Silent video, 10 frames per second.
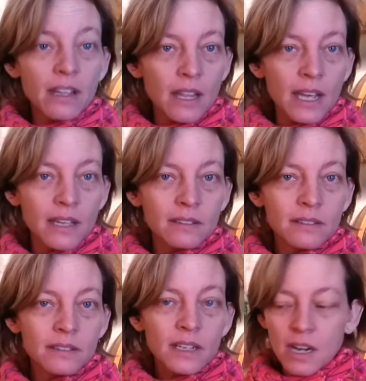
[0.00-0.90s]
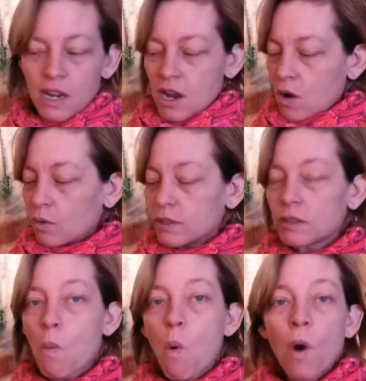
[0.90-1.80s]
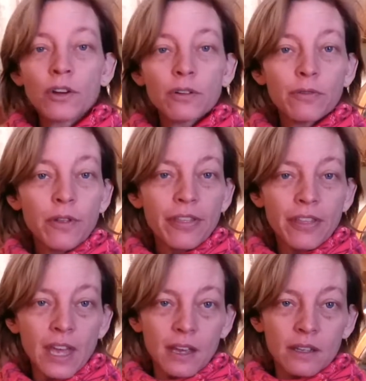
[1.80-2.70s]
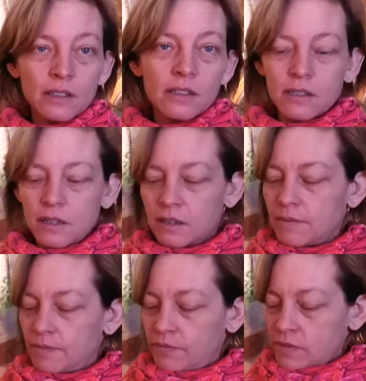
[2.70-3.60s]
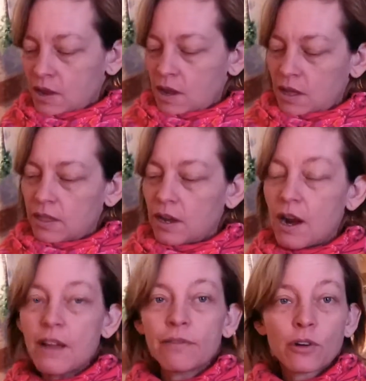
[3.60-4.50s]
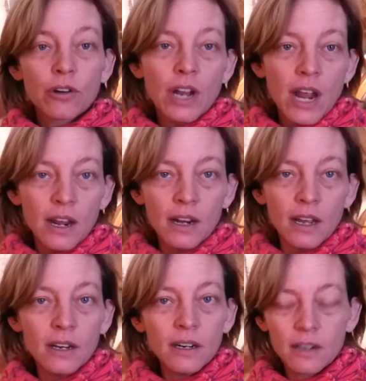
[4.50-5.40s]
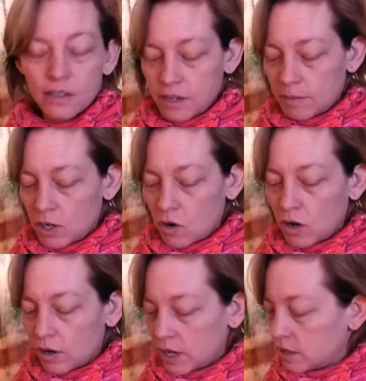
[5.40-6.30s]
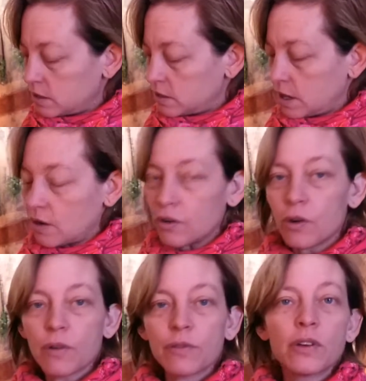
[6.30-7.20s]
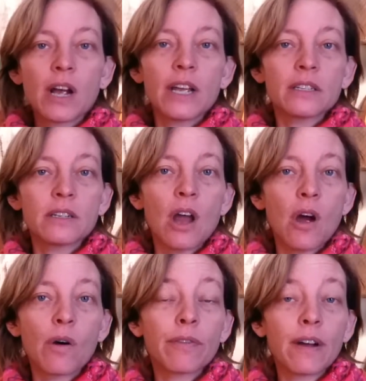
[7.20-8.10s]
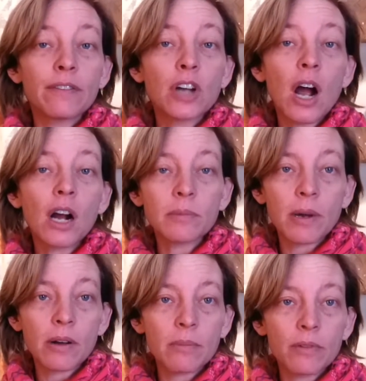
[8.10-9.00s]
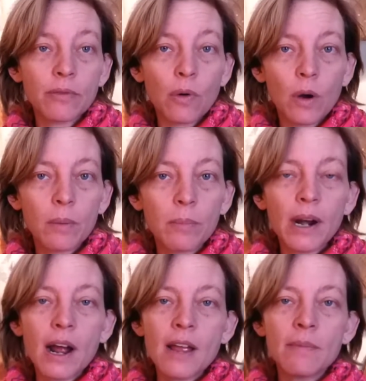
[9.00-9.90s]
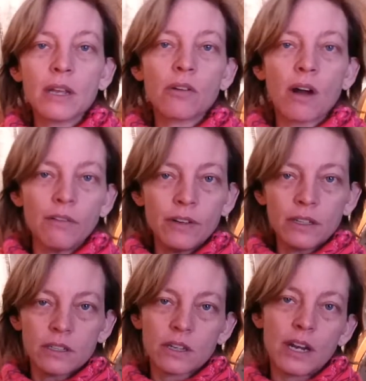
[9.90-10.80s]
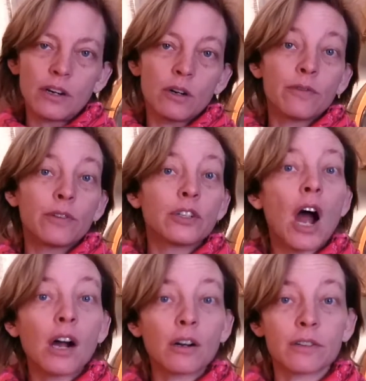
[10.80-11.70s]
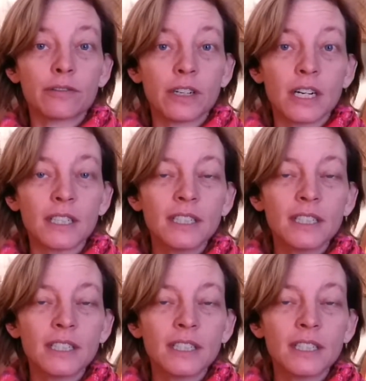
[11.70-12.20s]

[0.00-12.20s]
it with some wonderful things that I have created because I'm an artist. I don't know if you guys know if I've talked about it before, but I am a graphic designer, photographer.